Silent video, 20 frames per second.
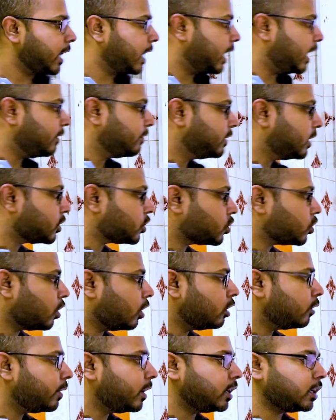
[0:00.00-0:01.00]
If the
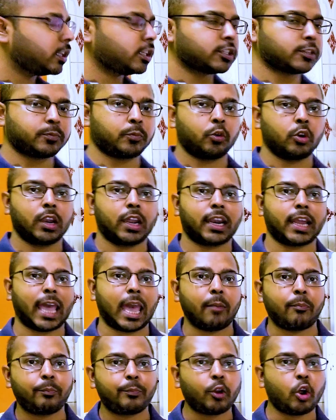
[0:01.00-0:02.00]
solvent is polar
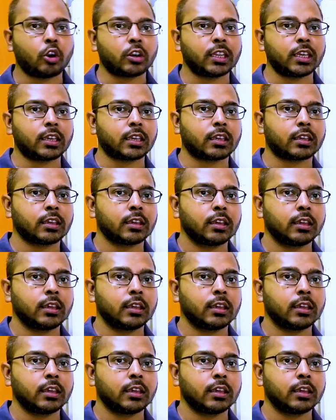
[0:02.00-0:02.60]
aprotic,